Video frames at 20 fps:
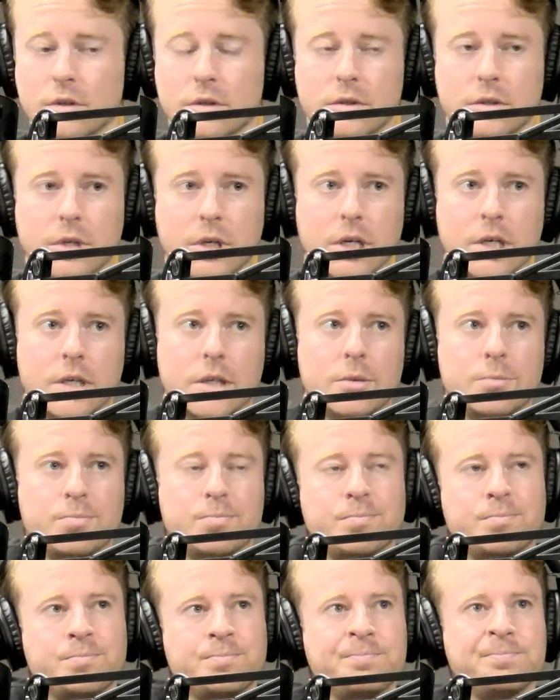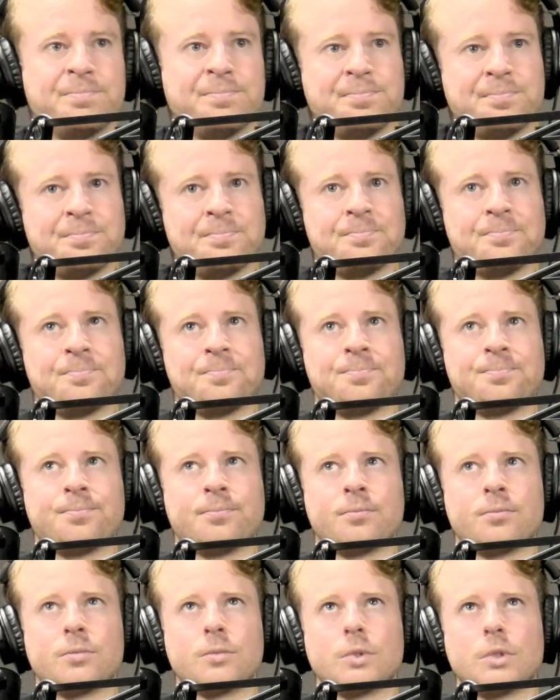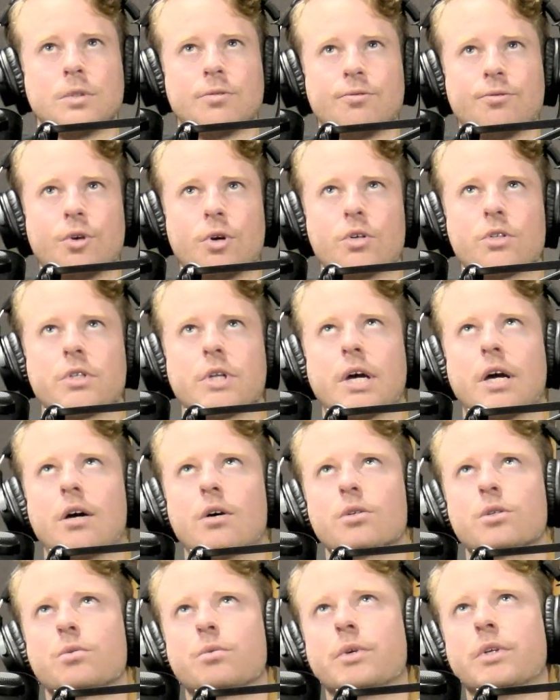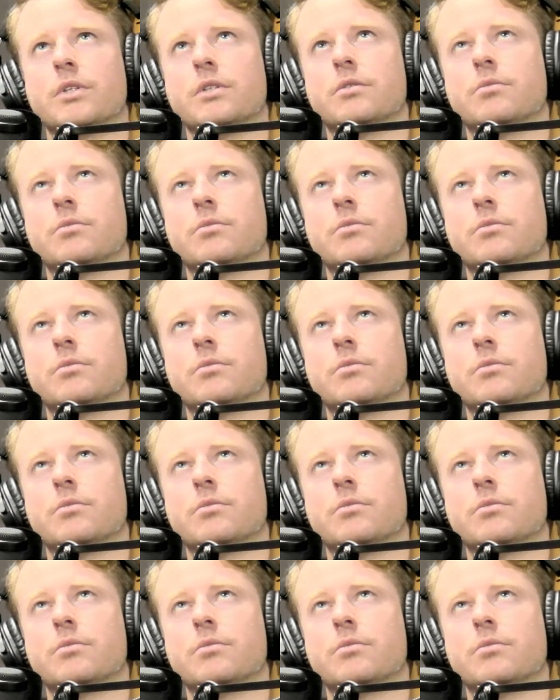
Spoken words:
The first house we